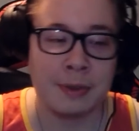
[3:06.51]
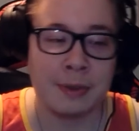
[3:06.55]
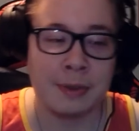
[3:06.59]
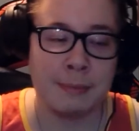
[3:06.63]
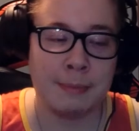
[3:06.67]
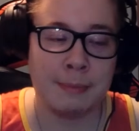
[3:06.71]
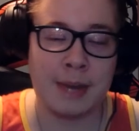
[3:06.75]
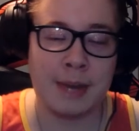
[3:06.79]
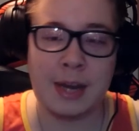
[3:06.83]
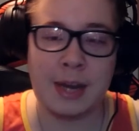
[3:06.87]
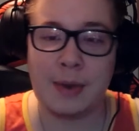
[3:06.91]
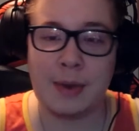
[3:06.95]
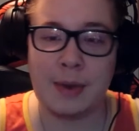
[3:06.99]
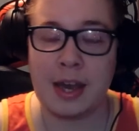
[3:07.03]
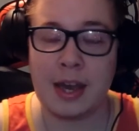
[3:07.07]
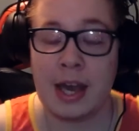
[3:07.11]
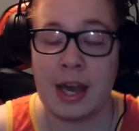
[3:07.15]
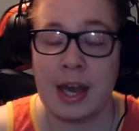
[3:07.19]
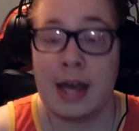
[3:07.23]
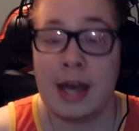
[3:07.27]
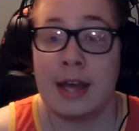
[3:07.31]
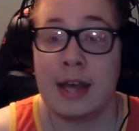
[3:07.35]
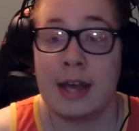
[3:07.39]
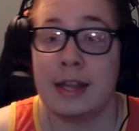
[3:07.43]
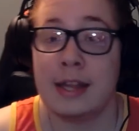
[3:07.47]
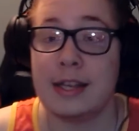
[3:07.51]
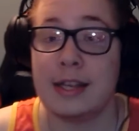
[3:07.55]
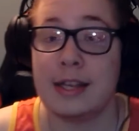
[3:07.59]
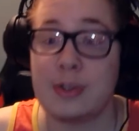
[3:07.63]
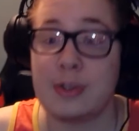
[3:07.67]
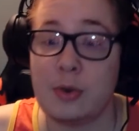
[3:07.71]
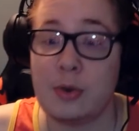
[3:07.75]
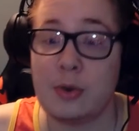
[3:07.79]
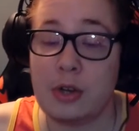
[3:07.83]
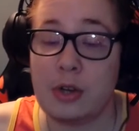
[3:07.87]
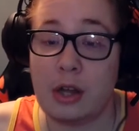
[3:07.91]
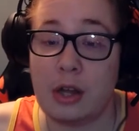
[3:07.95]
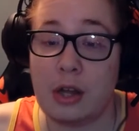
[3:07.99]
But anyway, that's
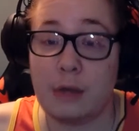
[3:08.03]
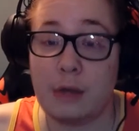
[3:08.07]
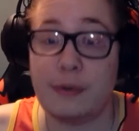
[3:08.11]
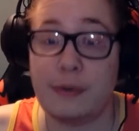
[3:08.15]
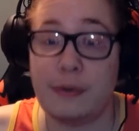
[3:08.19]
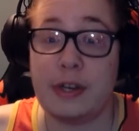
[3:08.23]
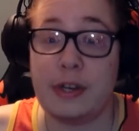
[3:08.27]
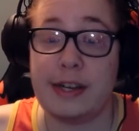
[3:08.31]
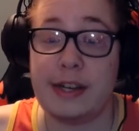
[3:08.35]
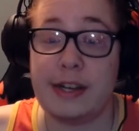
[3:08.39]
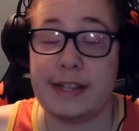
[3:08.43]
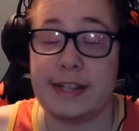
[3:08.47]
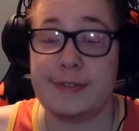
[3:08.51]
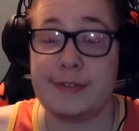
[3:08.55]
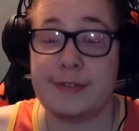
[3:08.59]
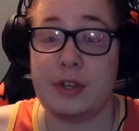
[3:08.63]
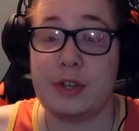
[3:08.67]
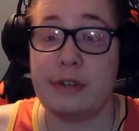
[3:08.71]
going to be all for today's video.